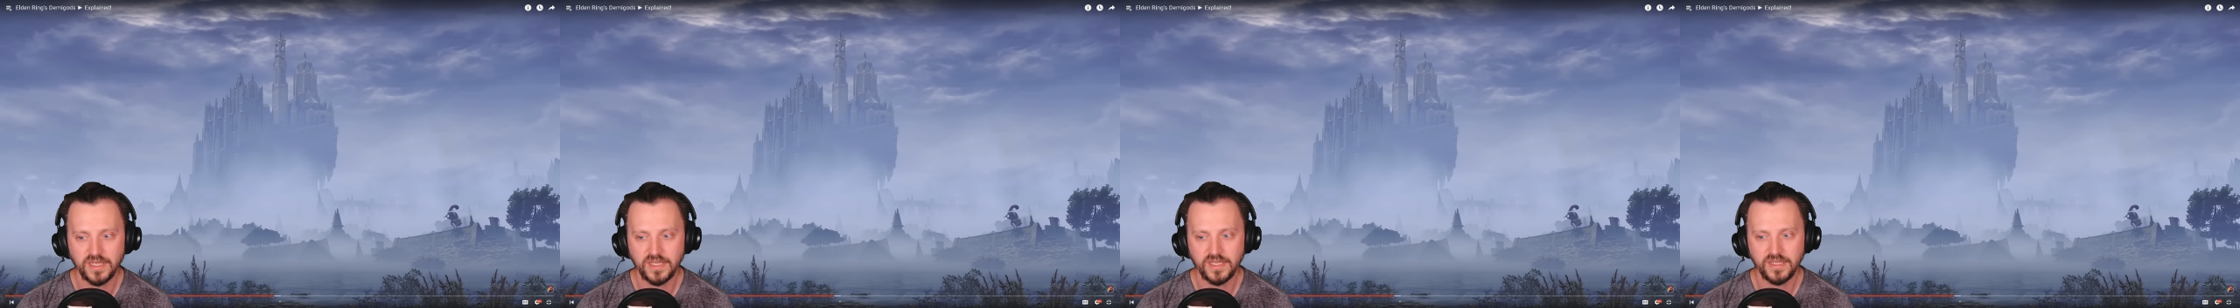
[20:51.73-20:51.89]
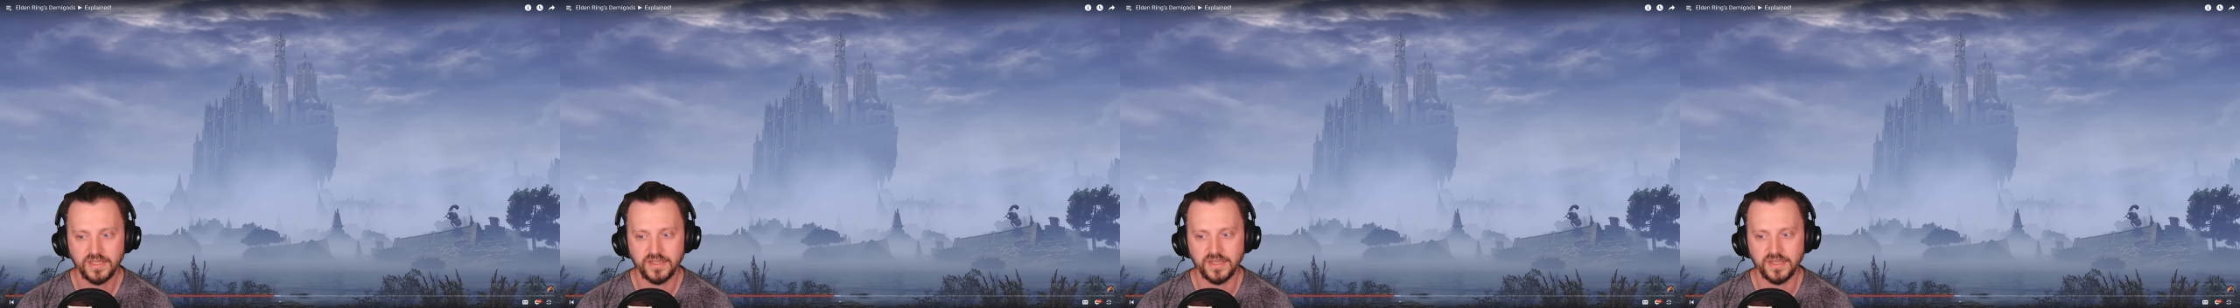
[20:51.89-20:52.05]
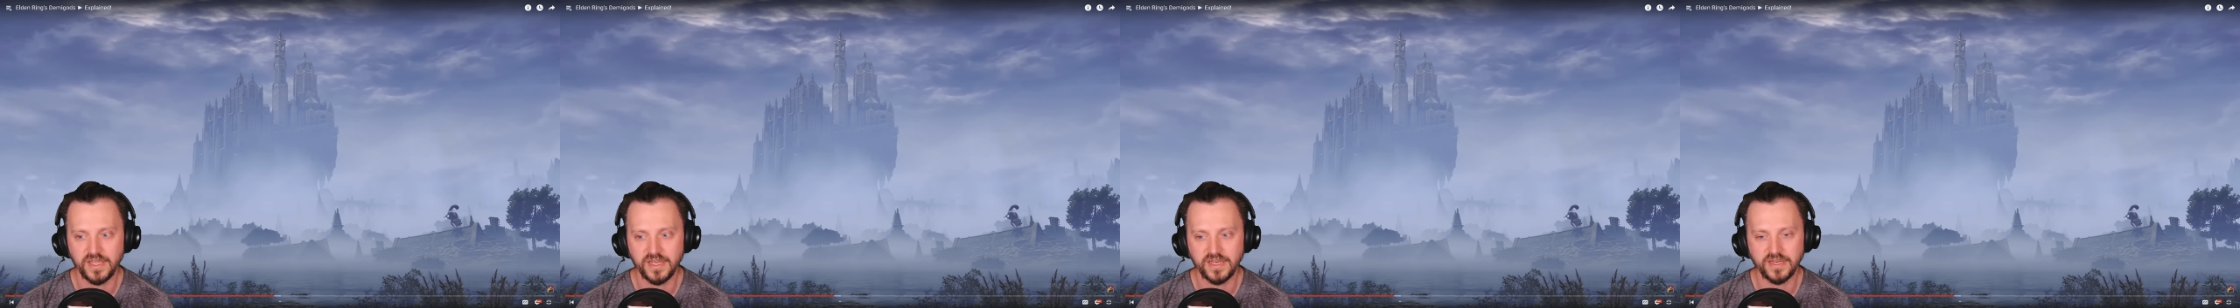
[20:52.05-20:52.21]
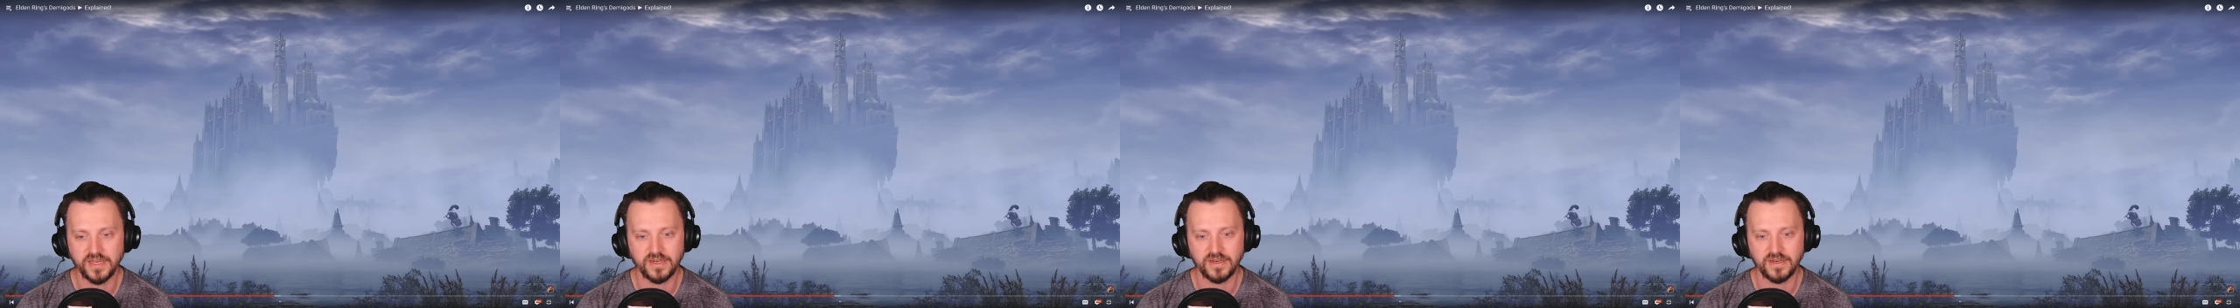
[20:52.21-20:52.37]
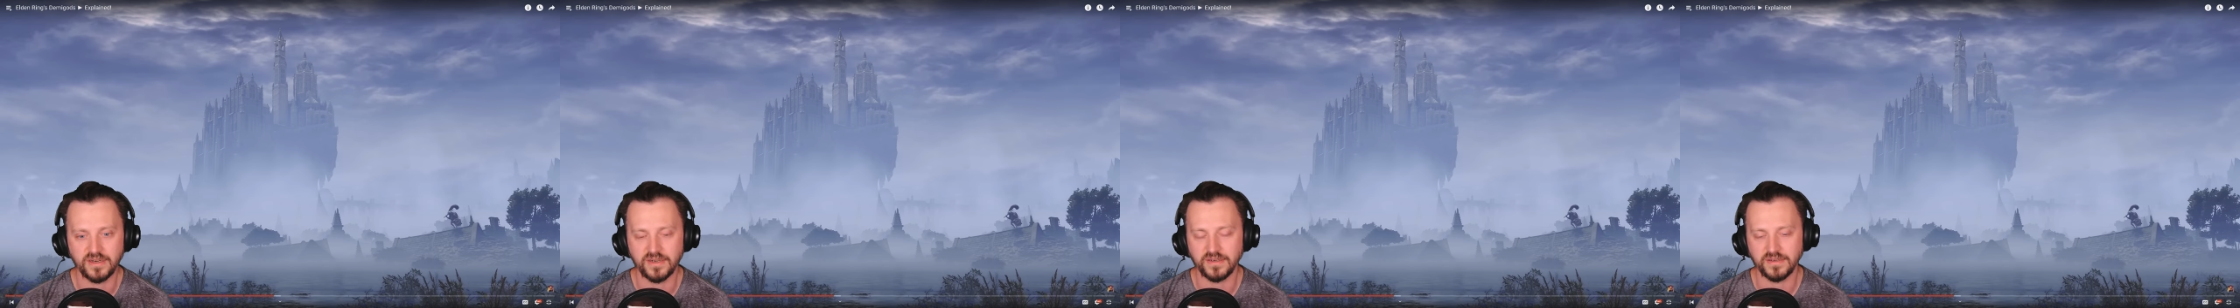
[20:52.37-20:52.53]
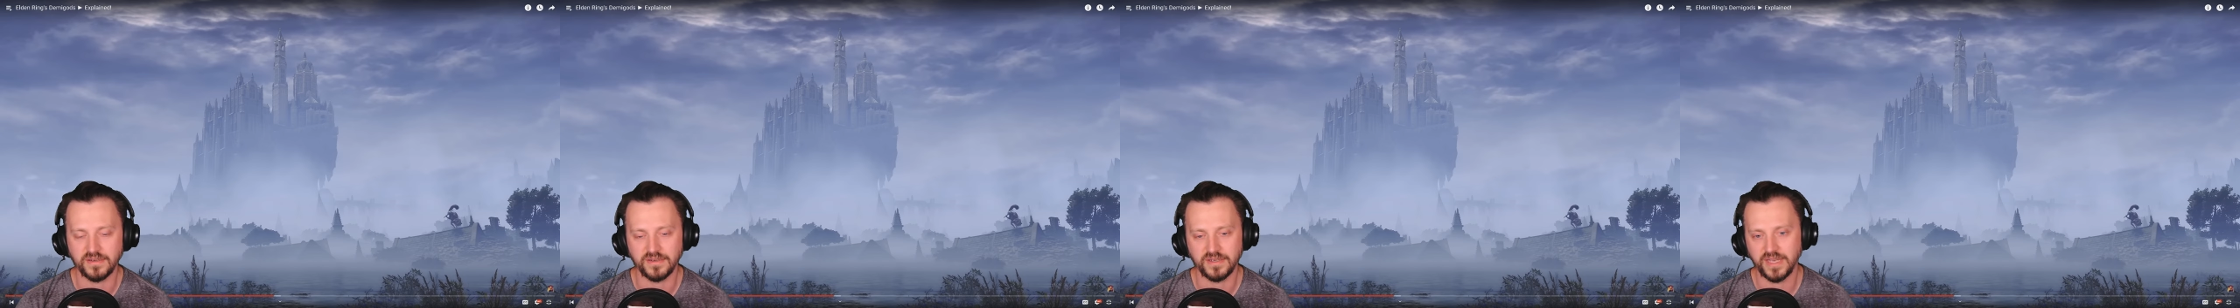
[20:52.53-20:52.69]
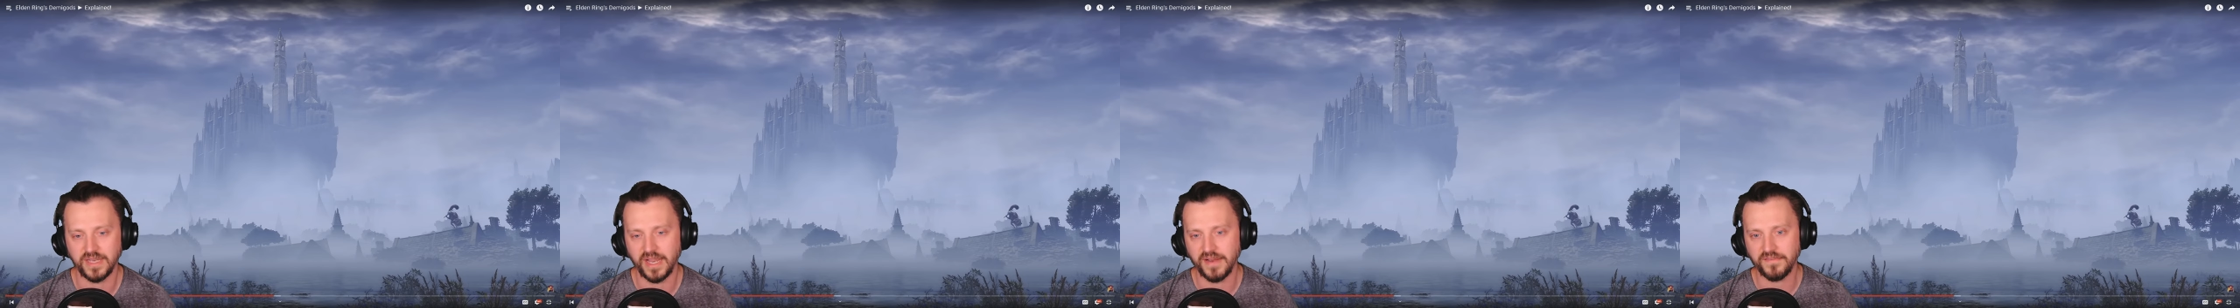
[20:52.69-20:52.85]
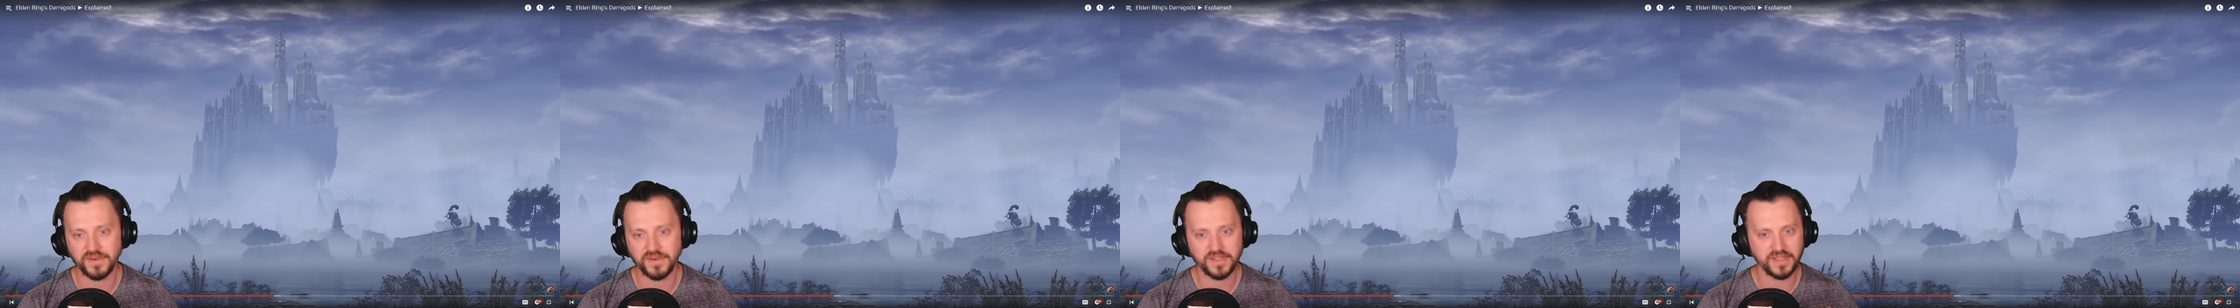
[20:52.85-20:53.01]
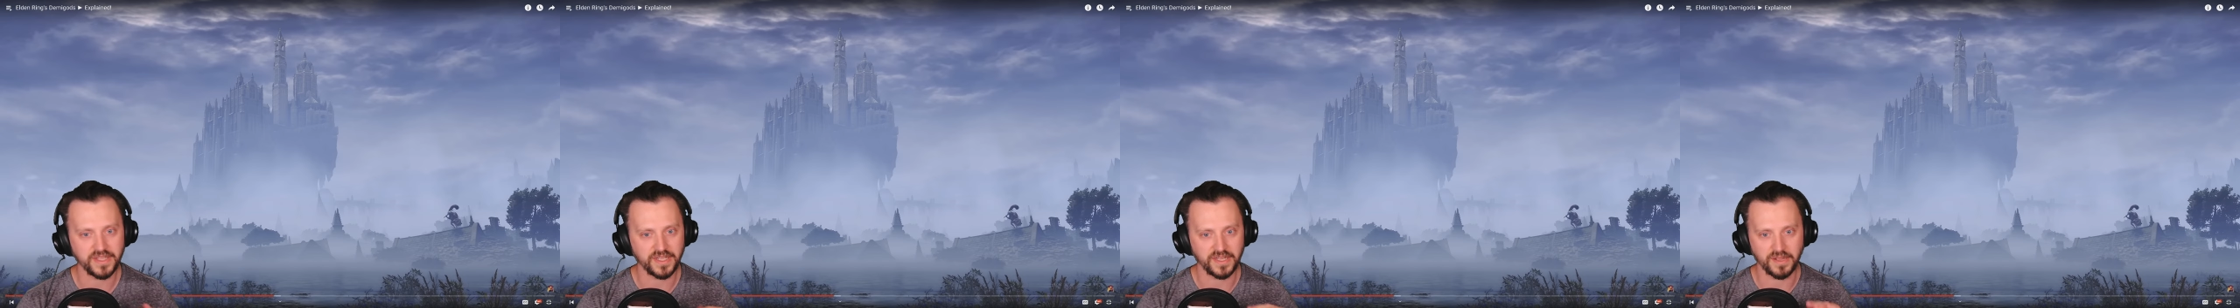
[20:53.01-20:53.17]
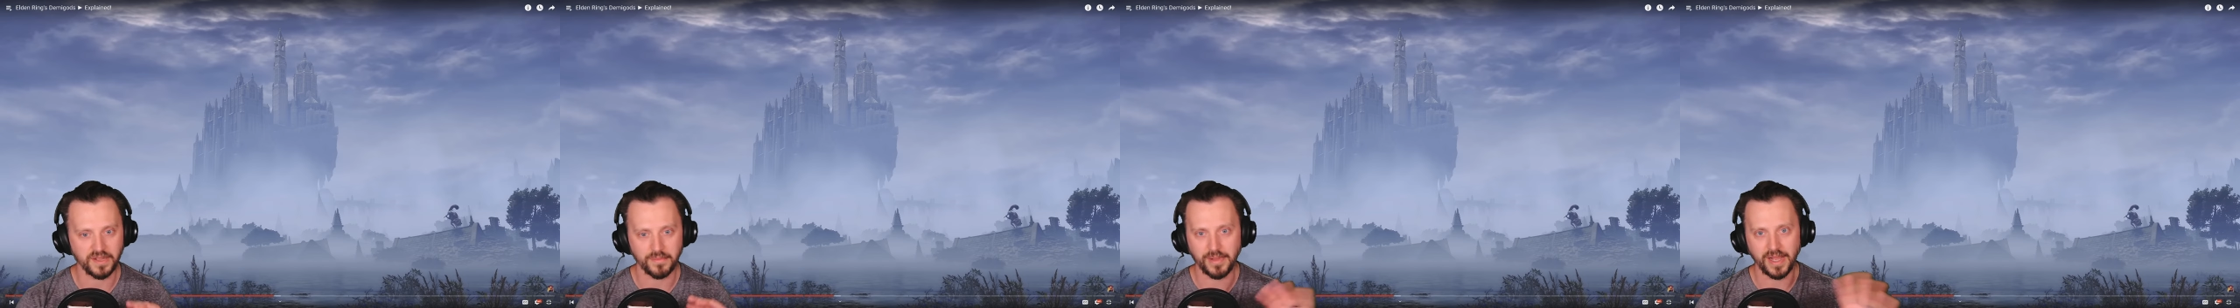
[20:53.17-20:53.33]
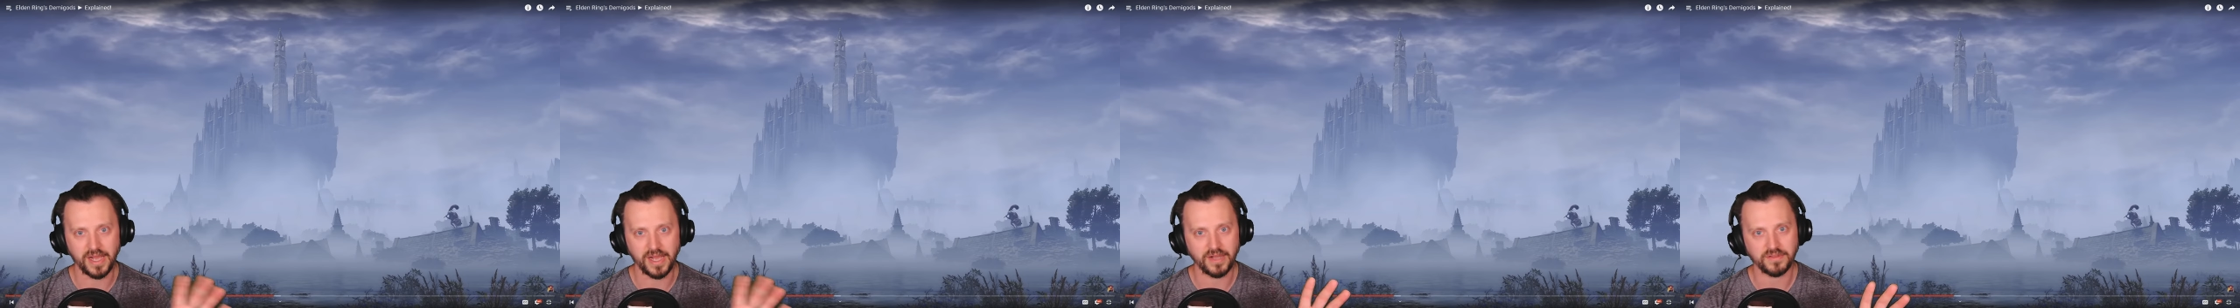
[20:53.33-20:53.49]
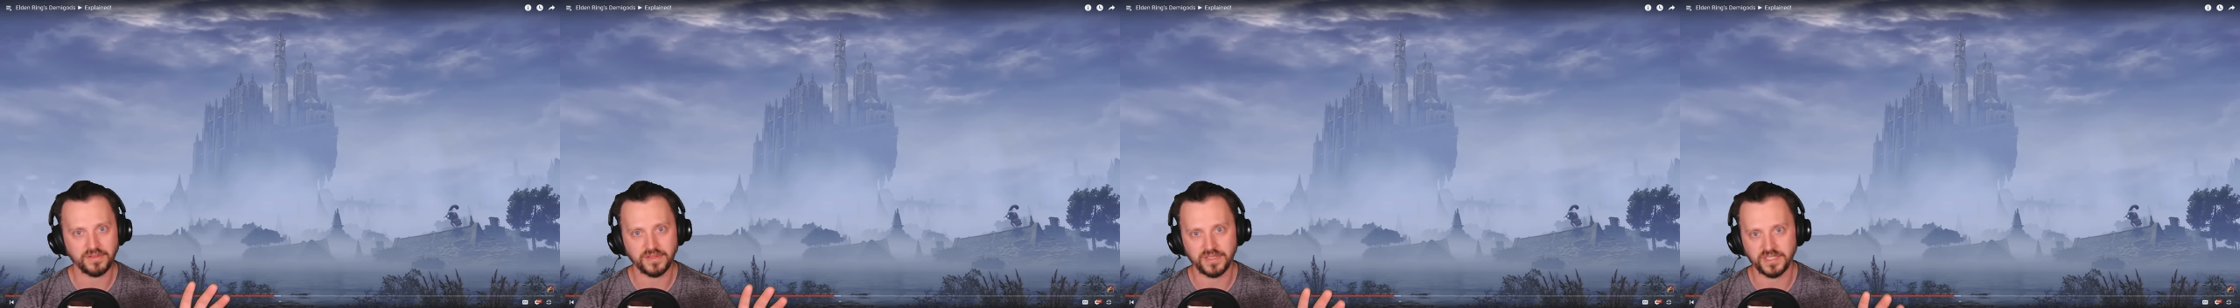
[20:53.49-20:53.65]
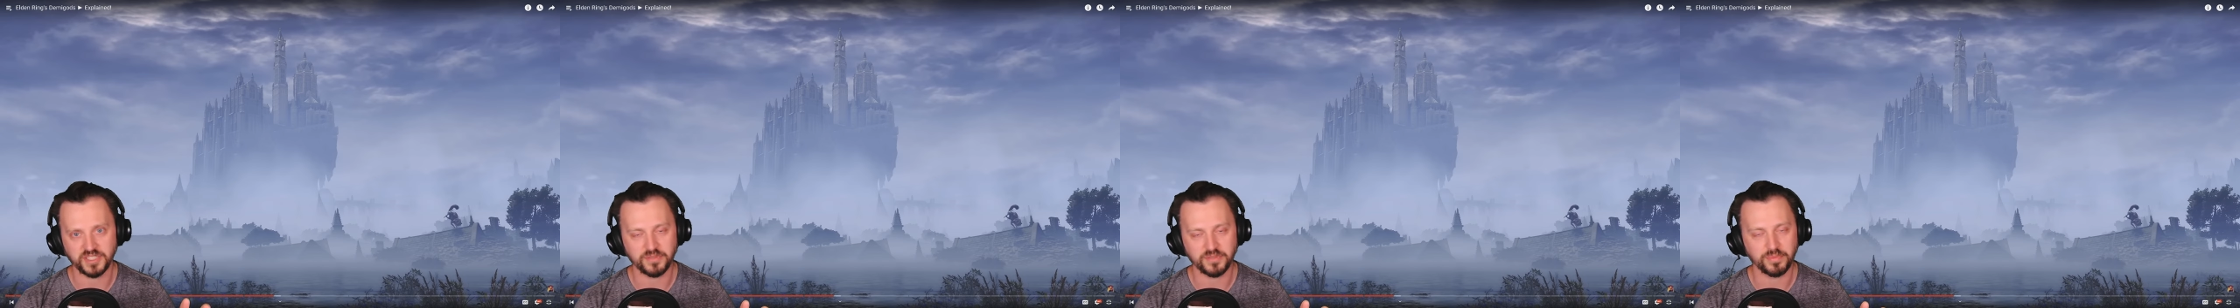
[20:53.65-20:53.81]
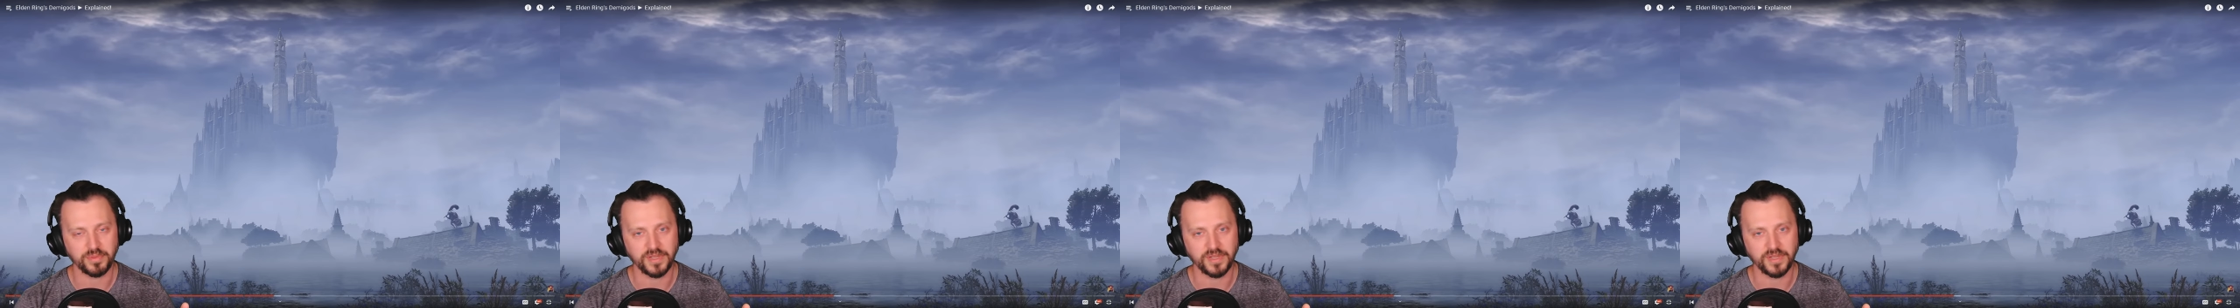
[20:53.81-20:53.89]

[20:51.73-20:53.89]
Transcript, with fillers: they are everything about this